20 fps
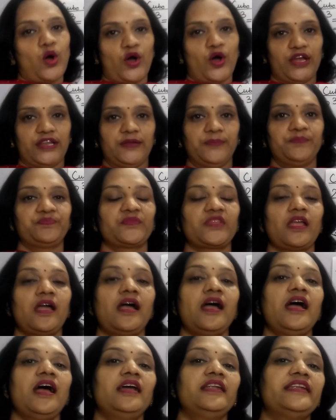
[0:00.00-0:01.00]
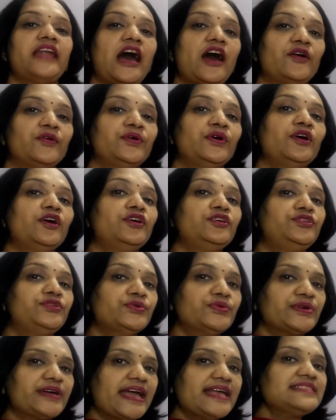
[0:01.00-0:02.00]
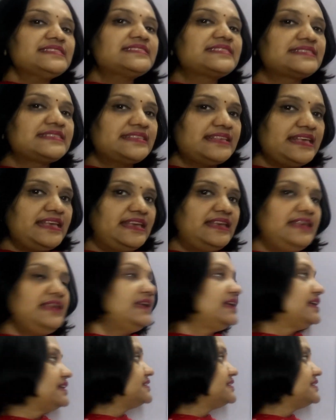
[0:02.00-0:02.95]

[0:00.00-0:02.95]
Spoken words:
on. Now you can see